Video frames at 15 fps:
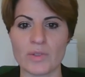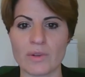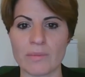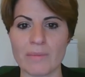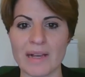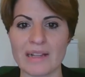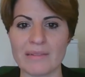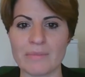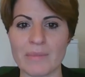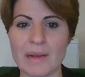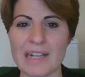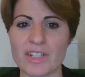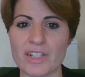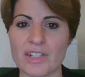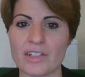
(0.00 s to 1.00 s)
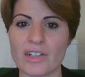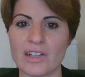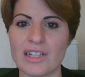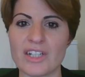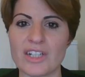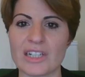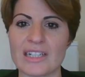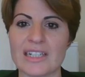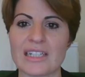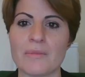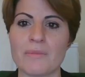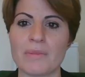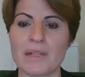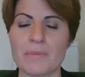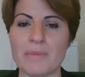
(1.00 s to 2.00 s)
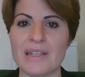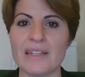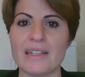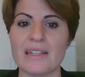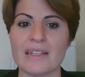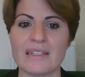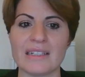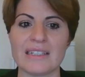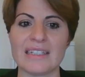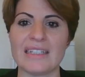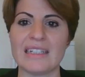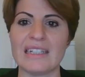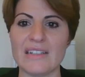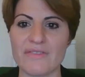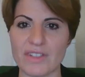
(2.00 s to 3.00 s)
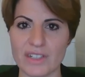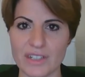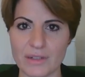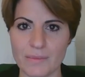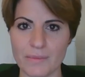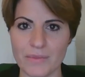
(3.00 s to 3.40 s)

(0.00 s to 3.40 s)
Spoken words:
to imagine knowledge can simply be delivered.